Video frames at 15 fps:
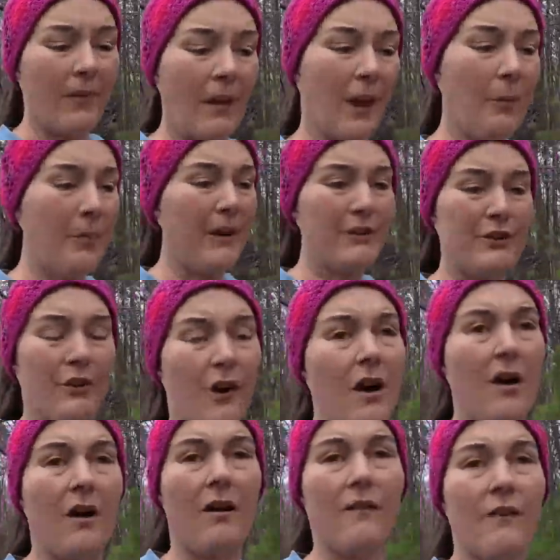a picture
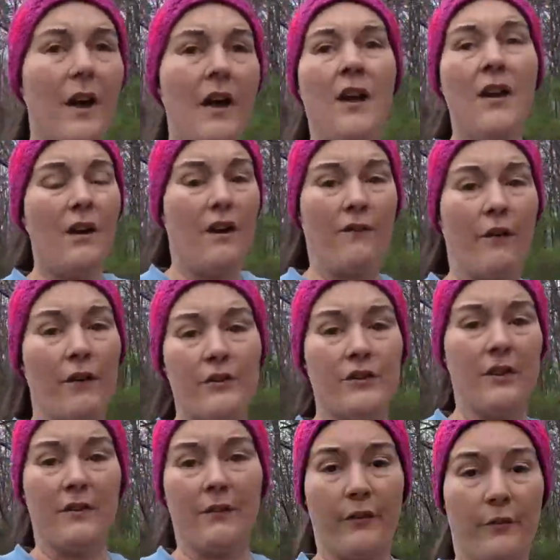of a version
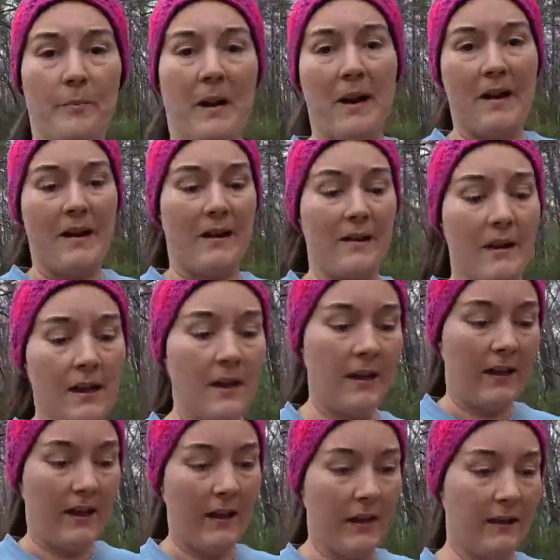of a spine
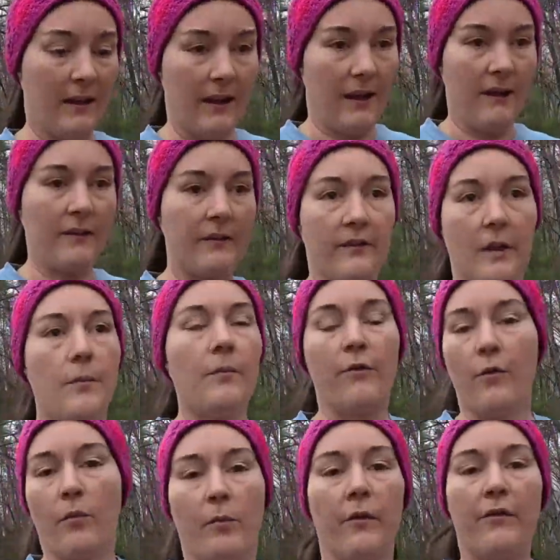in some
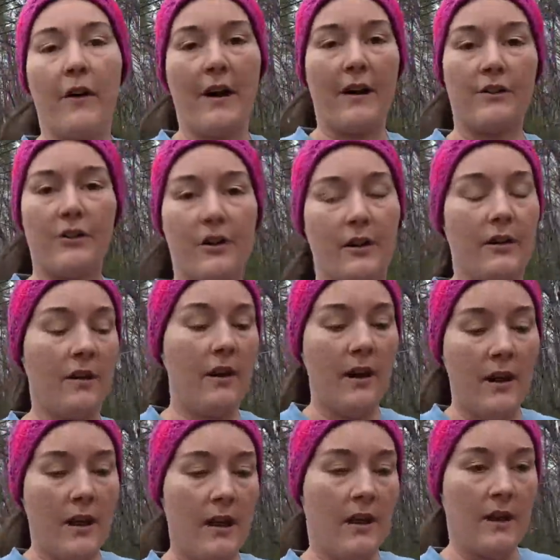form or fashion,
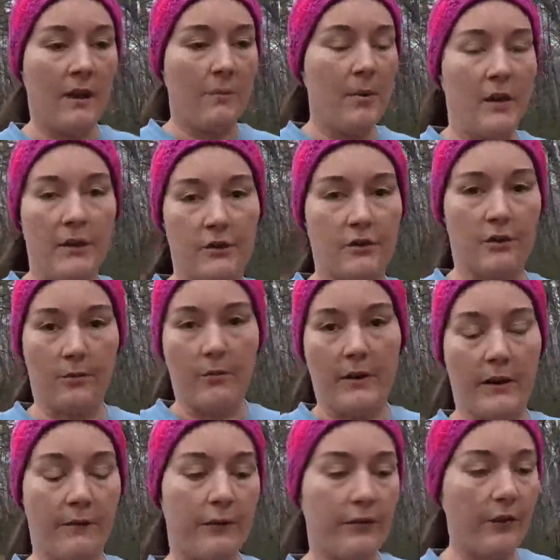in a picture or
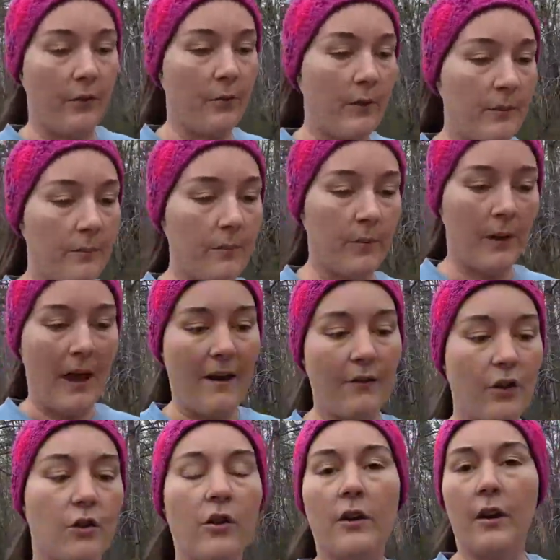whatever. So we have a
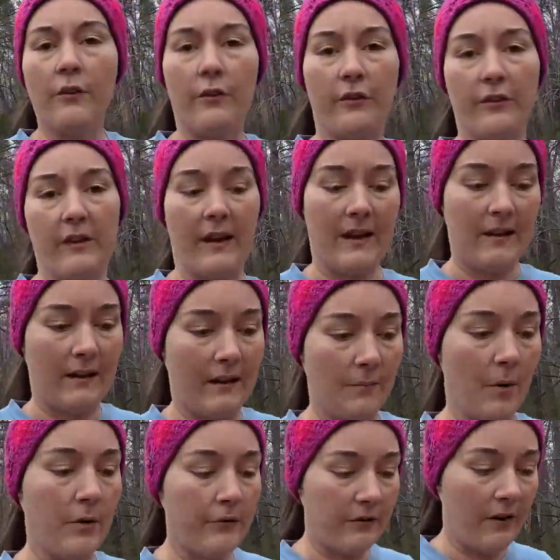good understanding,
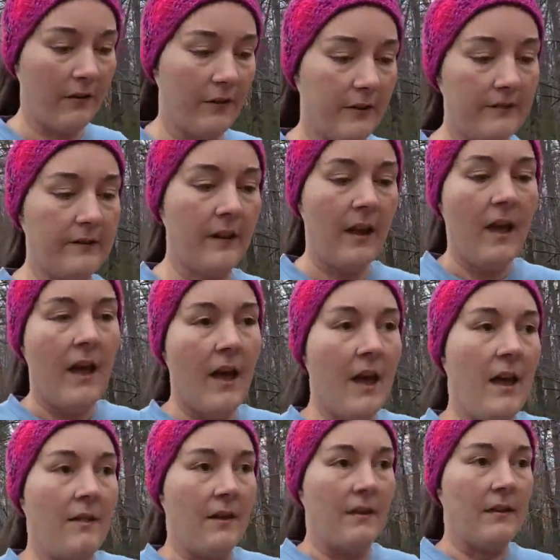most of us,
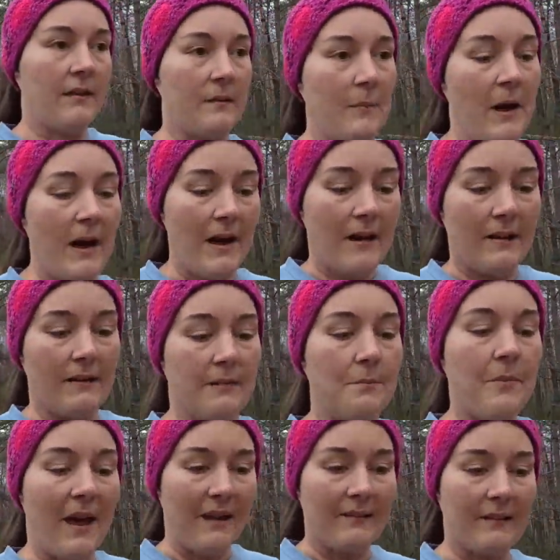that the spine is
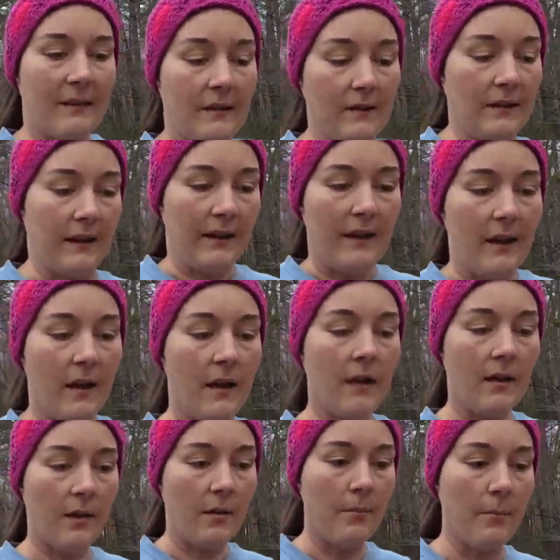basically
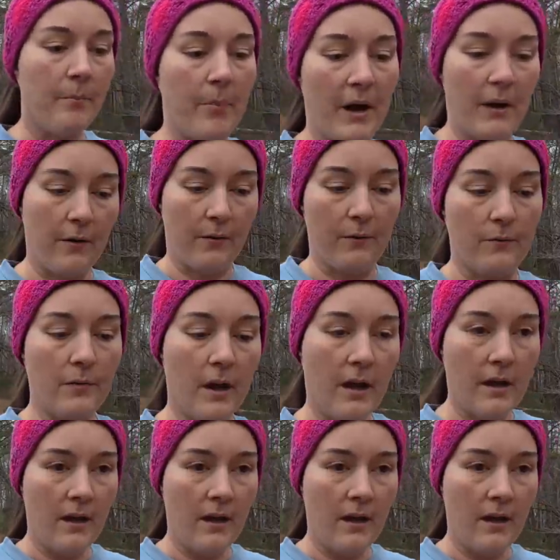bone